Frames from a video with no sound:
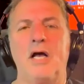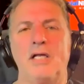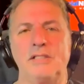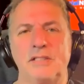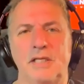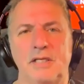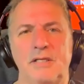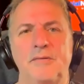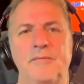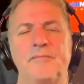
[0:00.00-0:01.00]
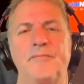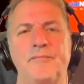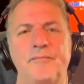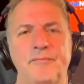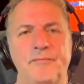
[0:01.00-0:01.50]
I see. And
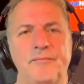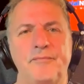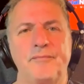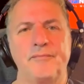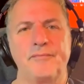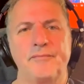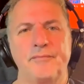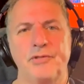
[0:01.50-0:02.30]
also Weeping